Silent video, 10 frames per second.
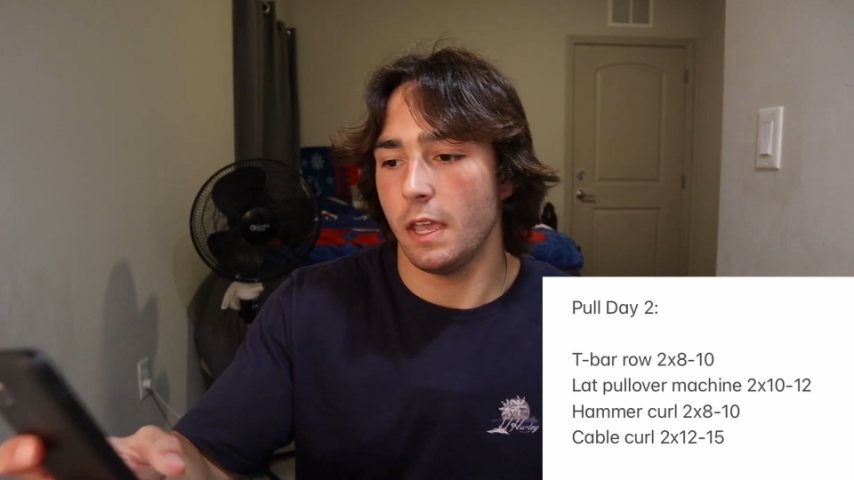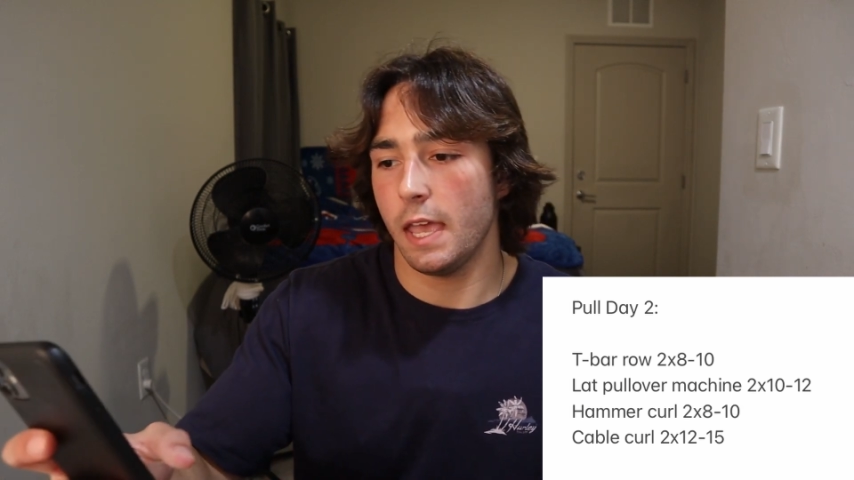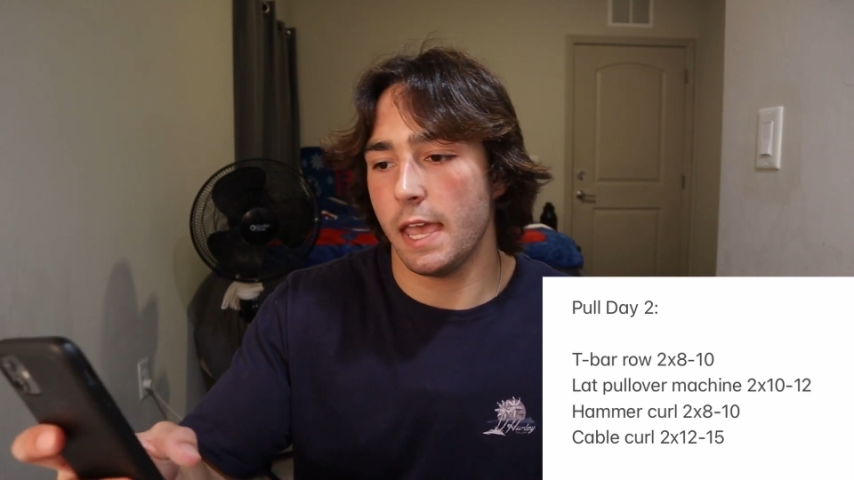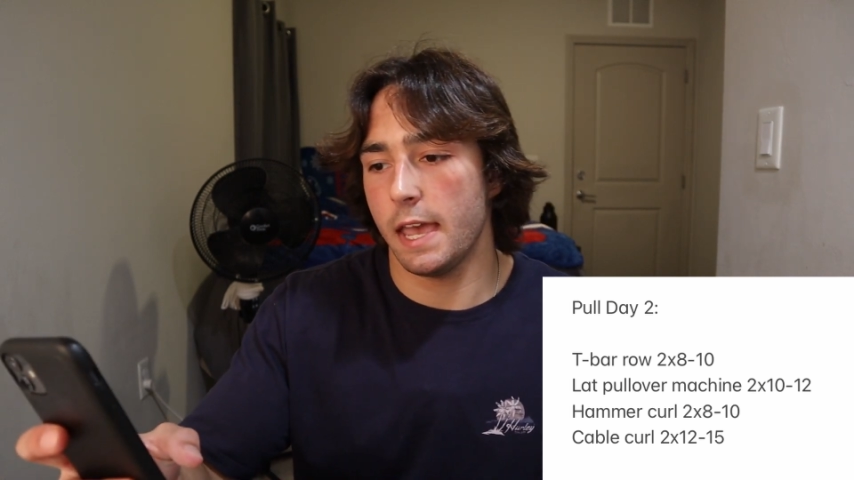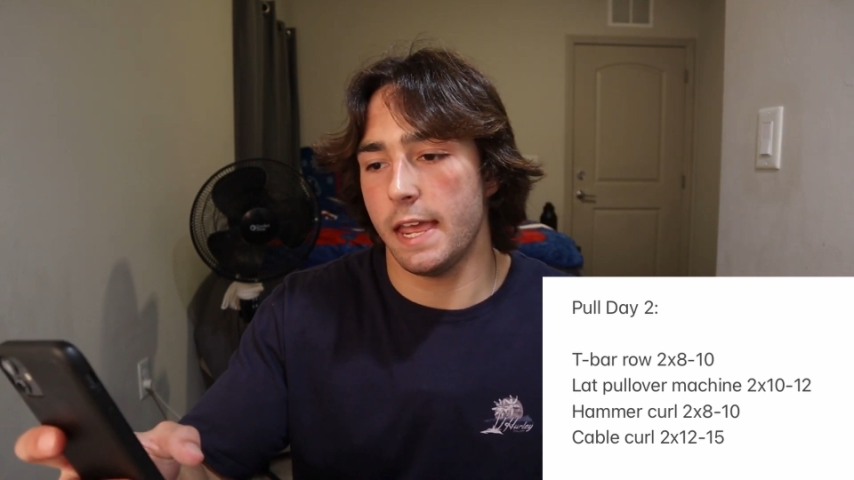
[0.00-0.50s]

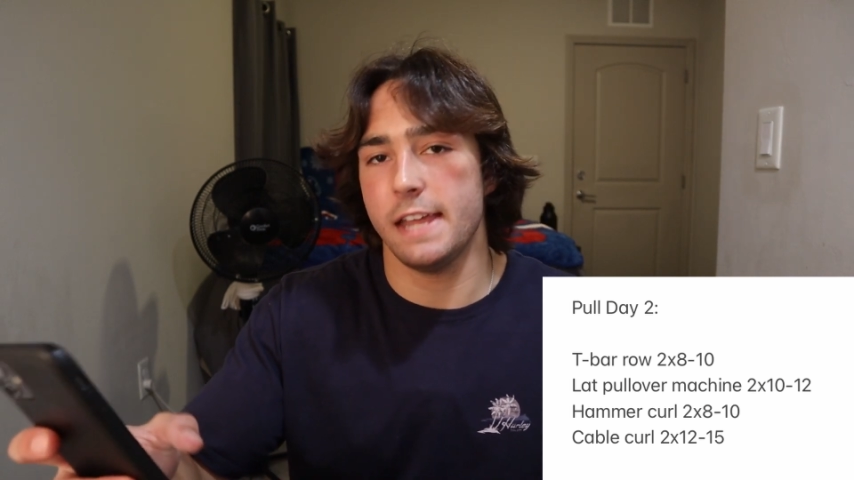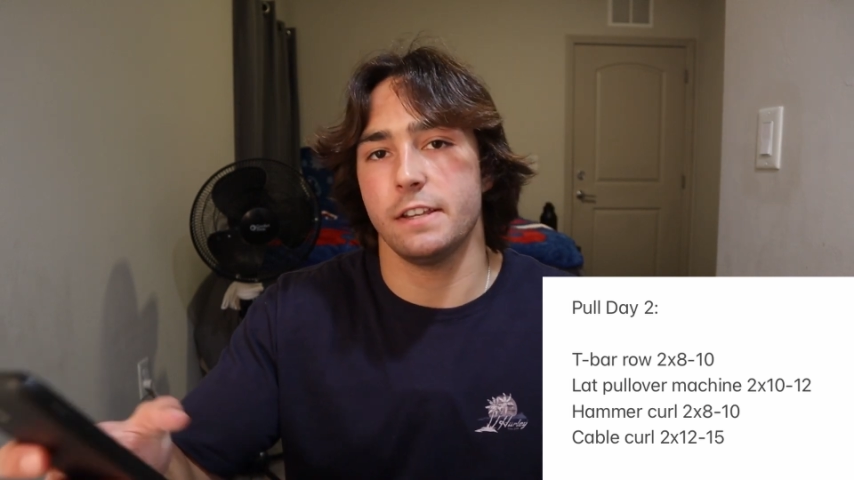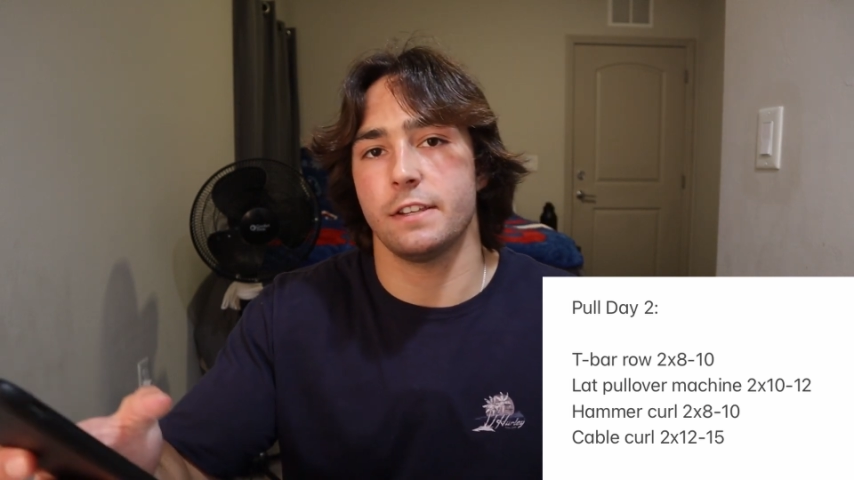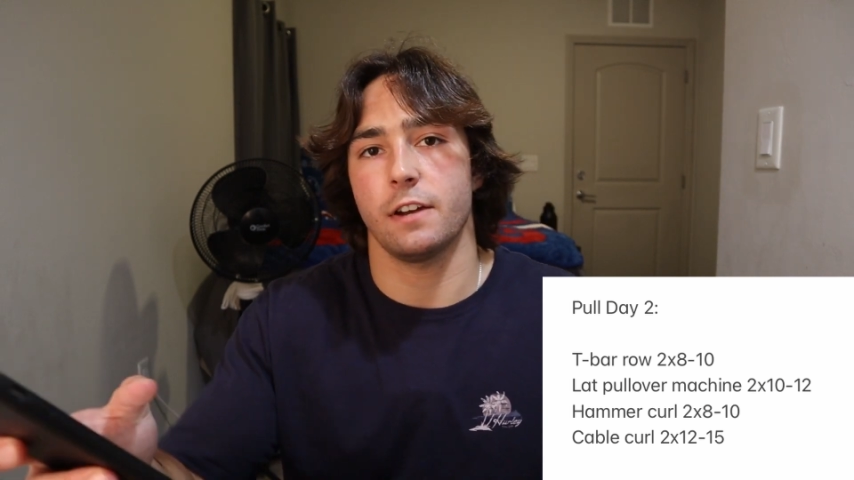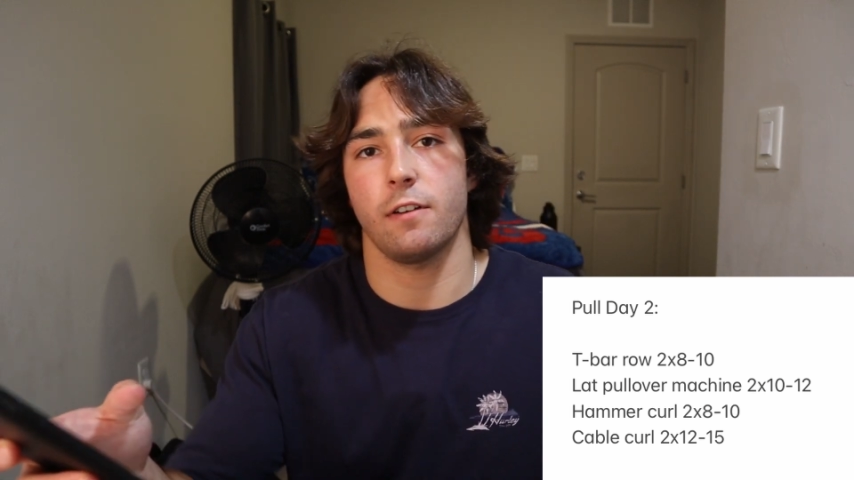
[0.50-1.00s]
And 8
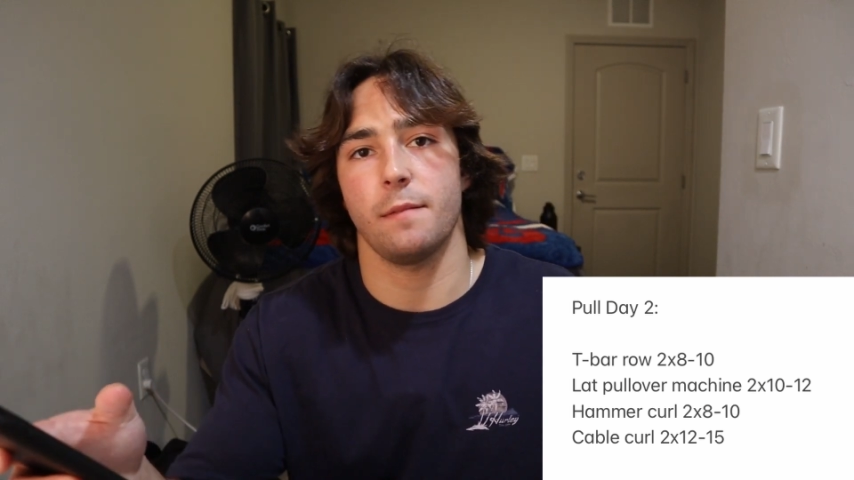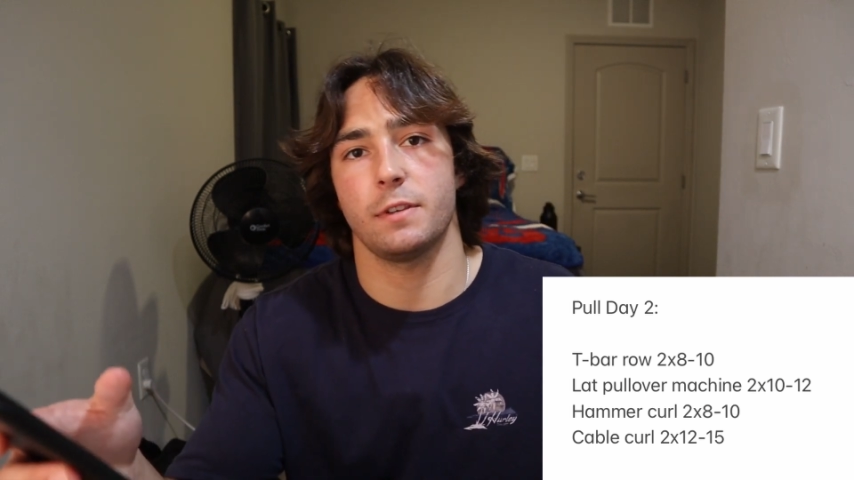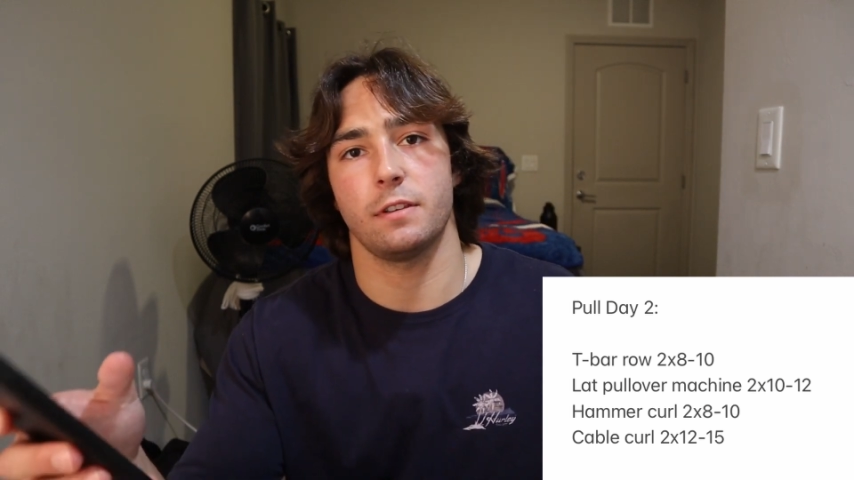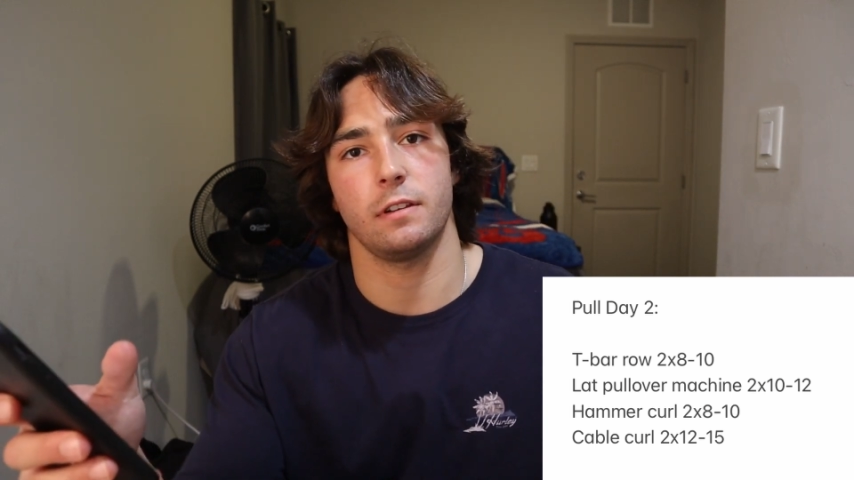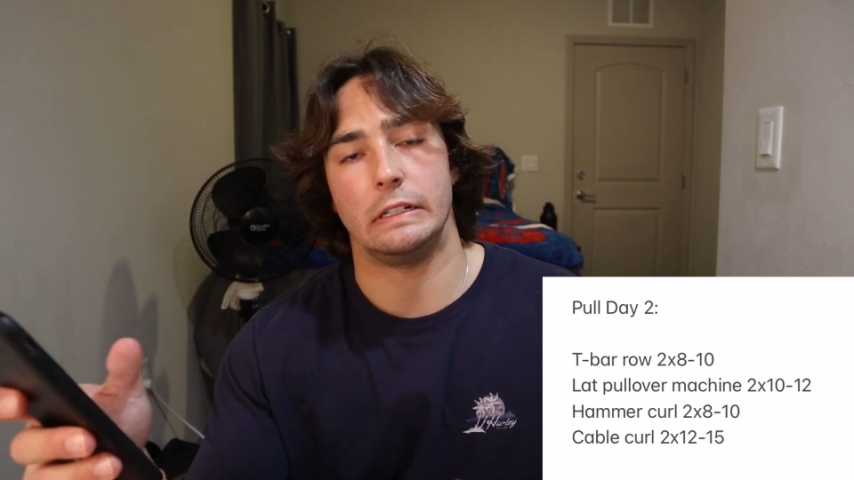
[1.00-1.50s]
to 10
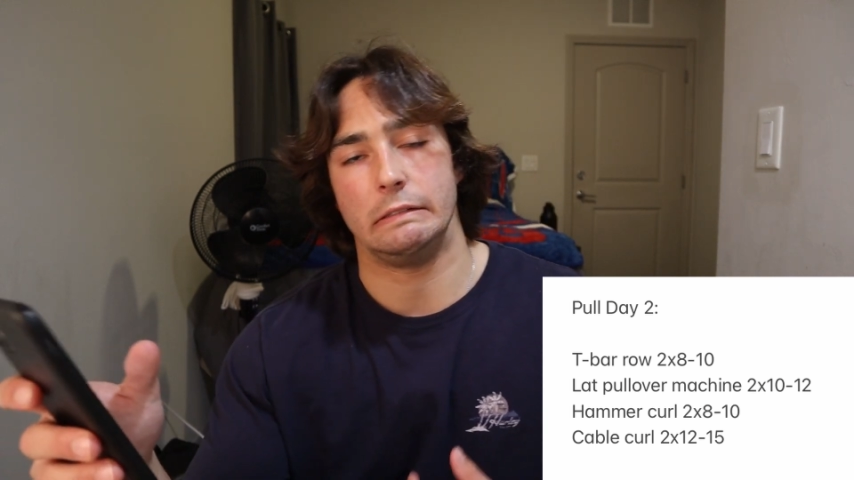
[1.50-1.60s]
reps,